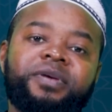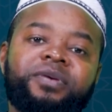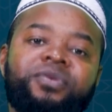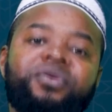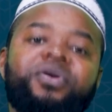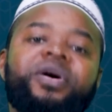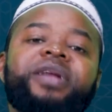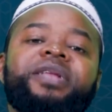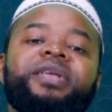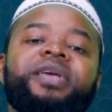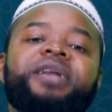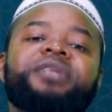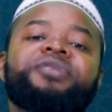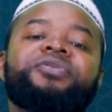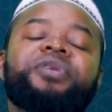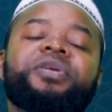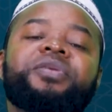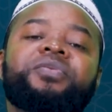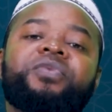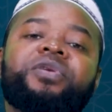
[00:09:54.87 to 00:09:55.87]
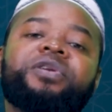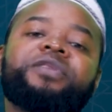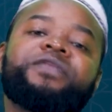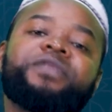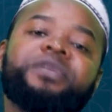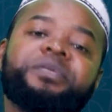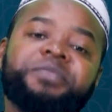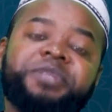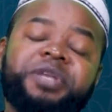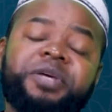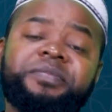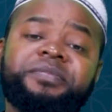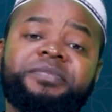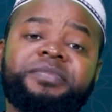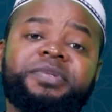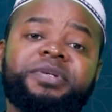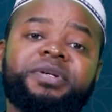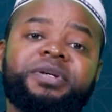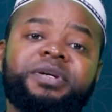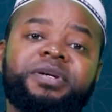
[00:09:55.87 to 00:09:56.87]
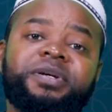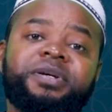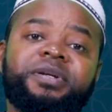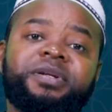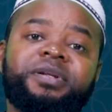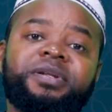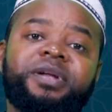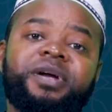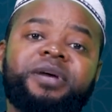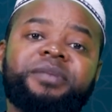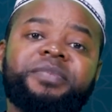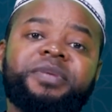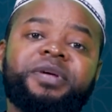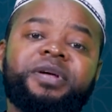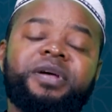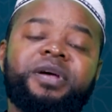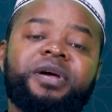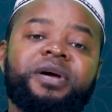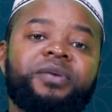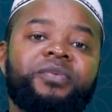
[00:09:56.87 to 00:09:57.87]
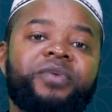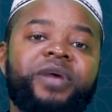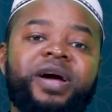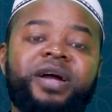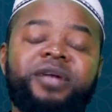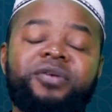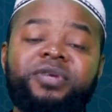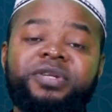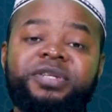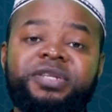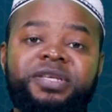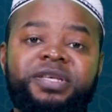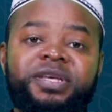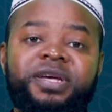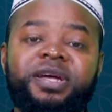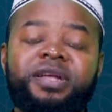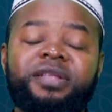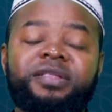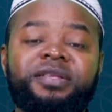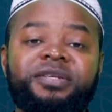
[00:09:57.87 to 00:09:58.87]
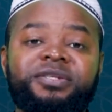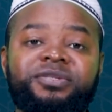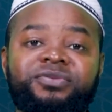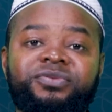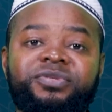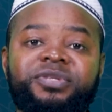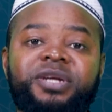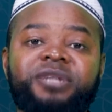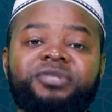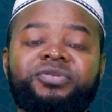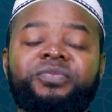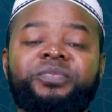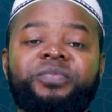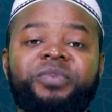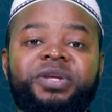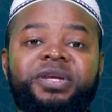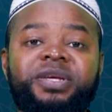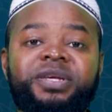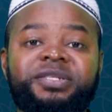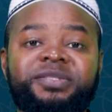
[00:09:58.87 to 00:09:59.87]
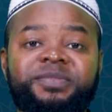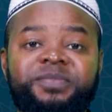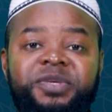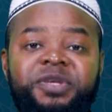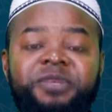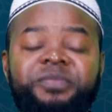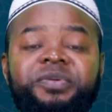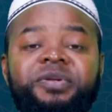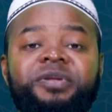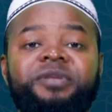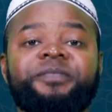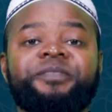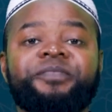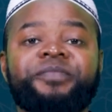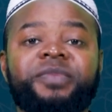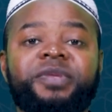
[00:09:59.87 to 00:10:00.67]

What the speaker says: Go and get your reward from them. Naam? We are not here in this dunya to please people.